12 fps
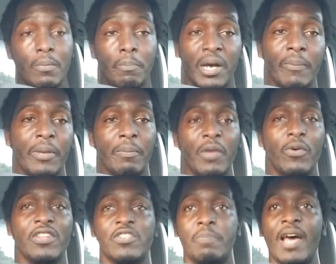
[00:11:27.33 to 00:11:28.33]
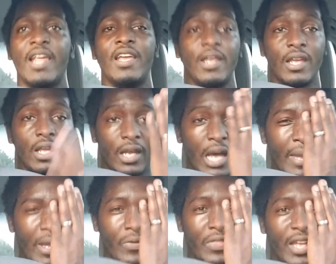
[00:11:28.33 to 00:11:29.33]
Bumping me with his belly,
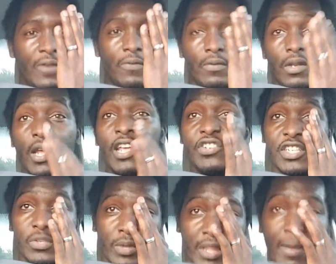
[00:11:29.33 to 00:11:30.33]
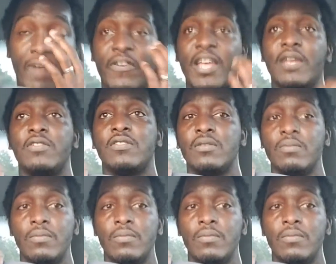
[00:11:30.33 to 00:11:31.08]
coming within inches within my face.